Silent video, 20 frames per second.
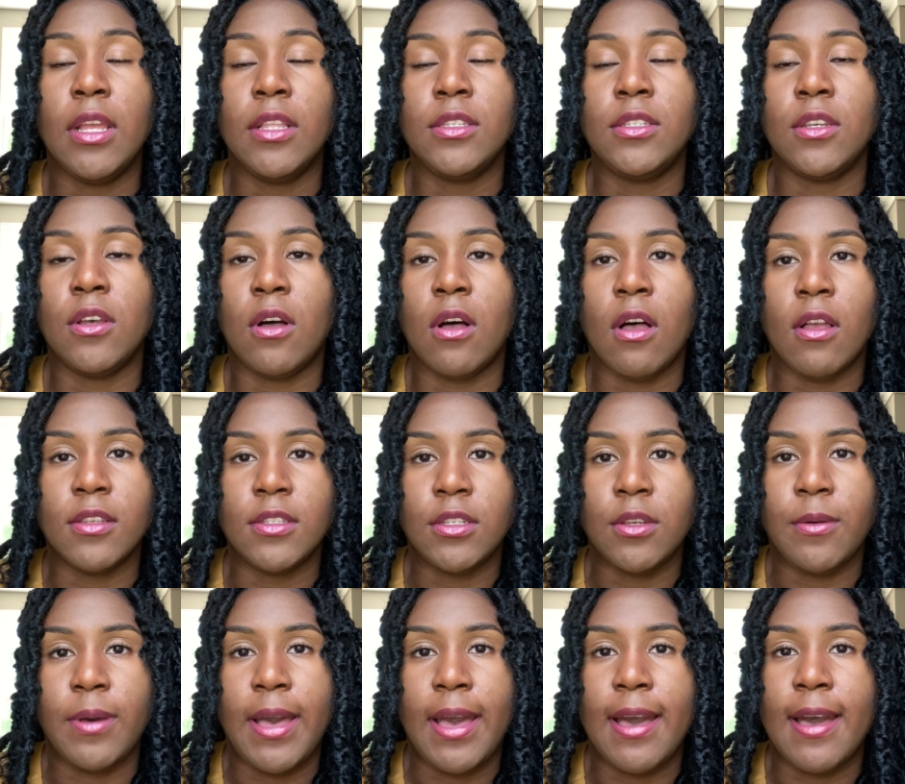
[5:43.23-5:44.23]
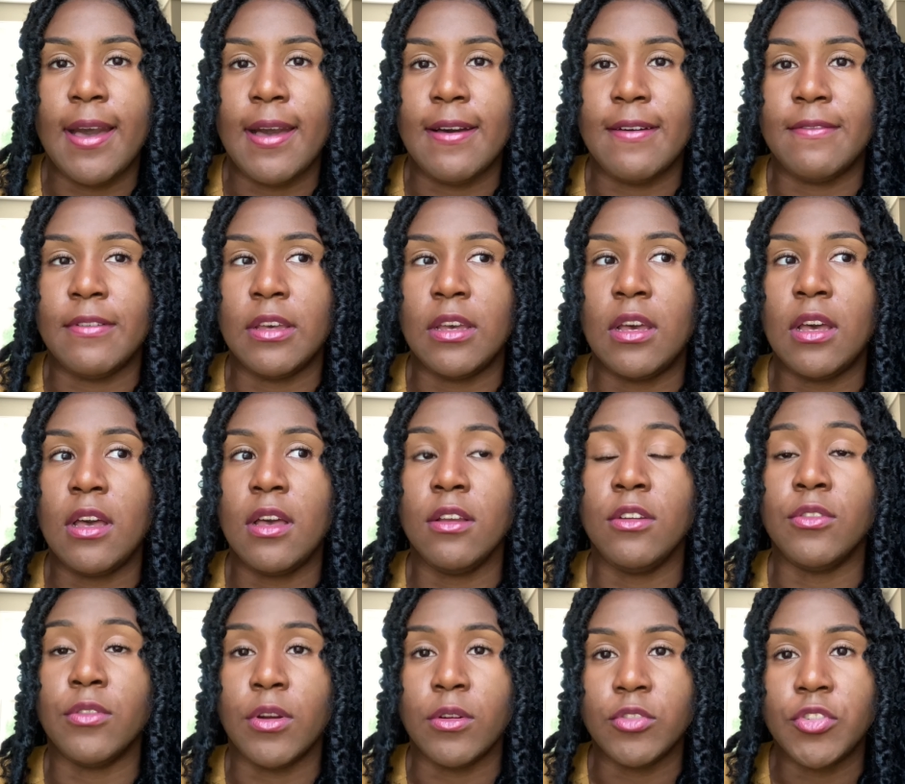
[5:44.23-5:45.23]
to also have a
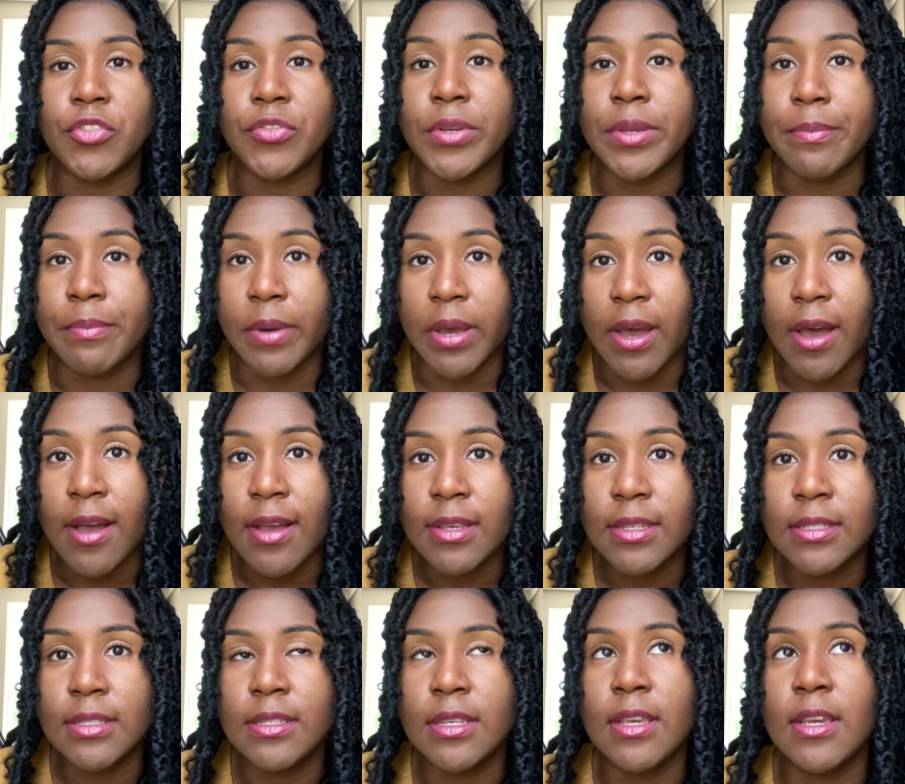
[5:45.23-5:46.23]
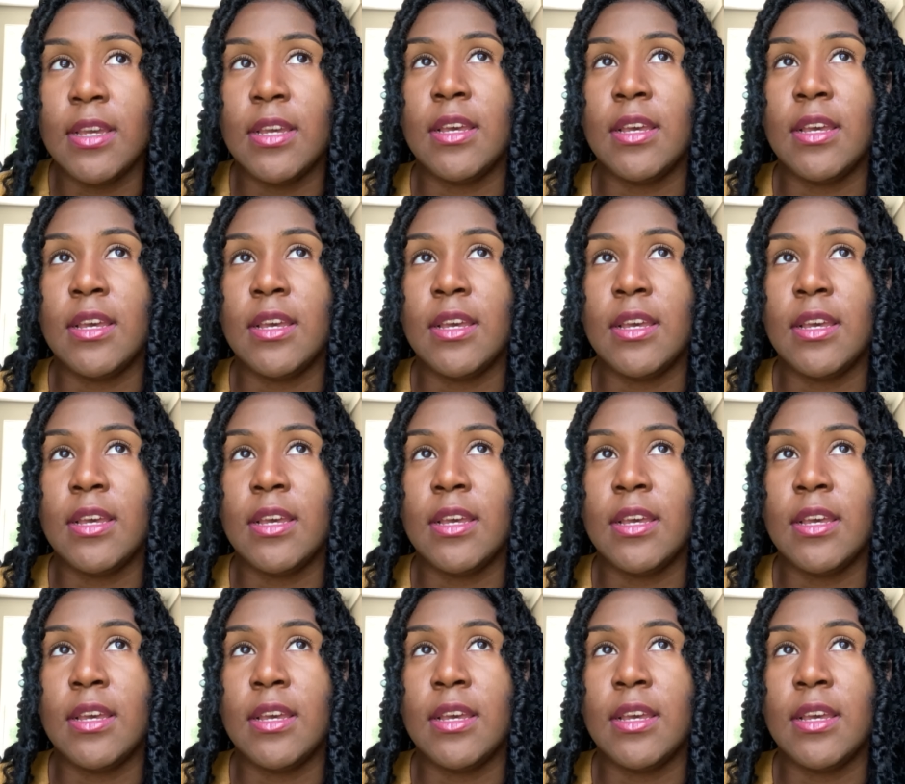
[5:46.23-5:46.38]
grocery box.